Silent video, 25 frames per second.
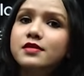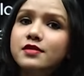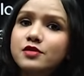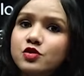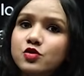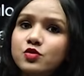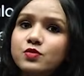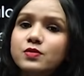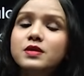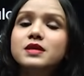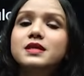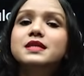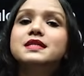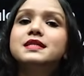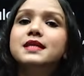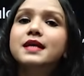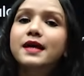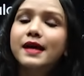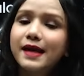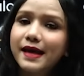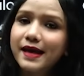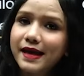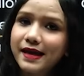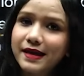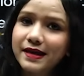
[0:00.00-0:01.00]
towards
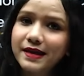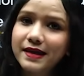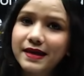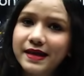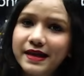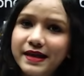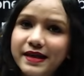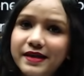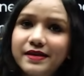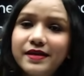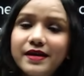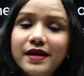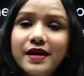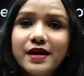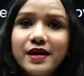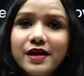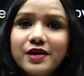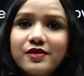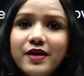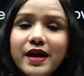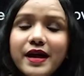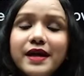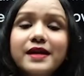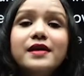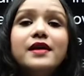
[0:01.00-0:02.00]
England,
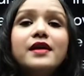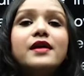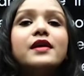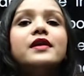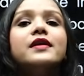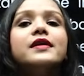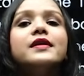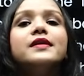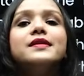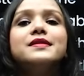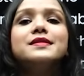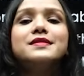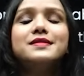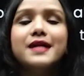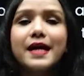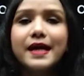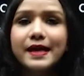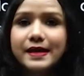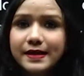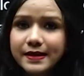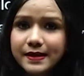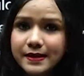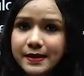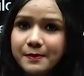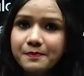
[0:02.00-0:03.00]
right? He
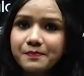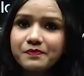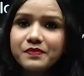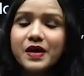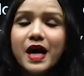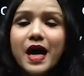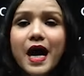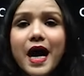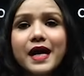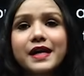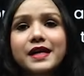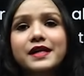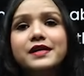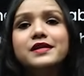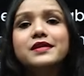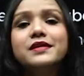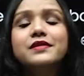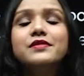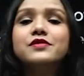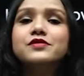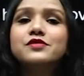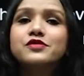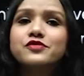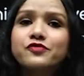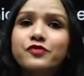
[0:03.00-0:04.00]
decided and he
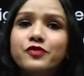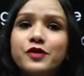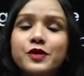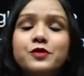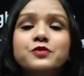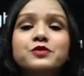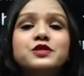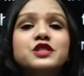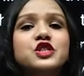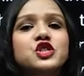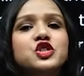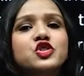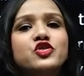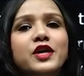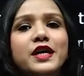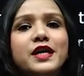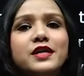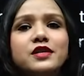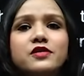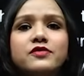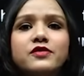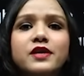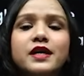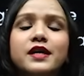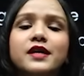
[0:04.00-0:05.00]
flew straight
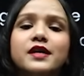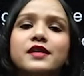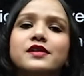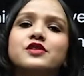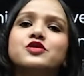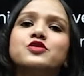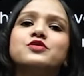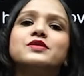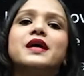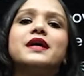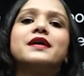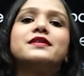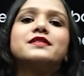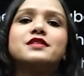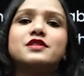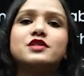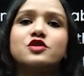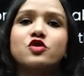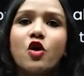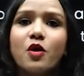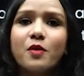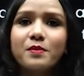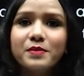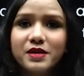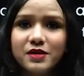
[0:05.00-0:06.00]
away into that
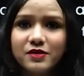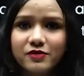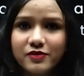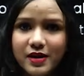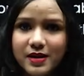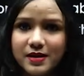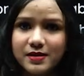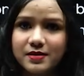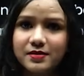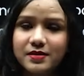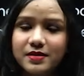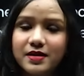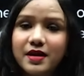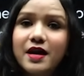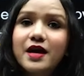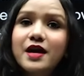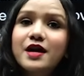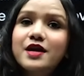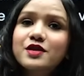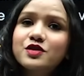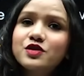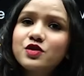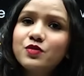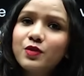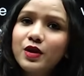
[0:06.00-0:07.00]
stormy weather.
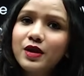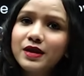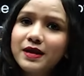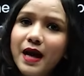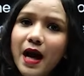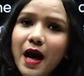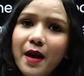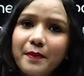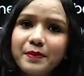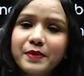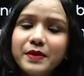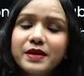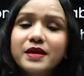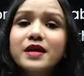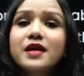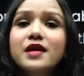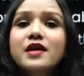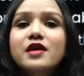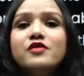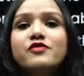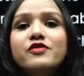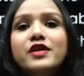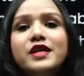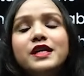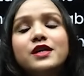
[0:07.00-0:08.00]
So what happened
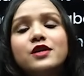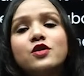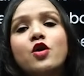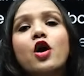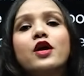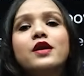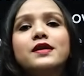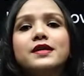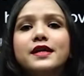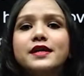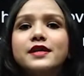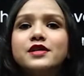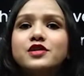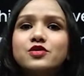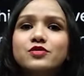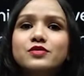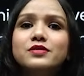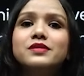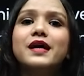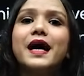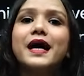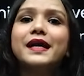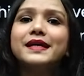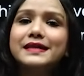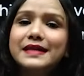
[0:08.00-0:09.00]
when he got into
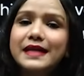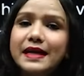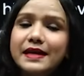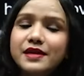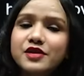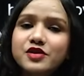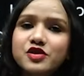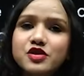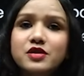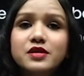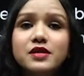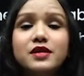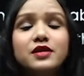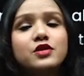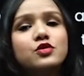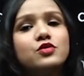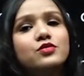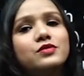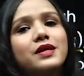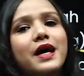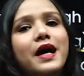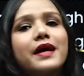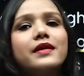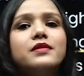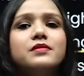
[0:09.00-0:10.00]
that condition, into
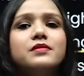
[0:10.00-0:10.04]
that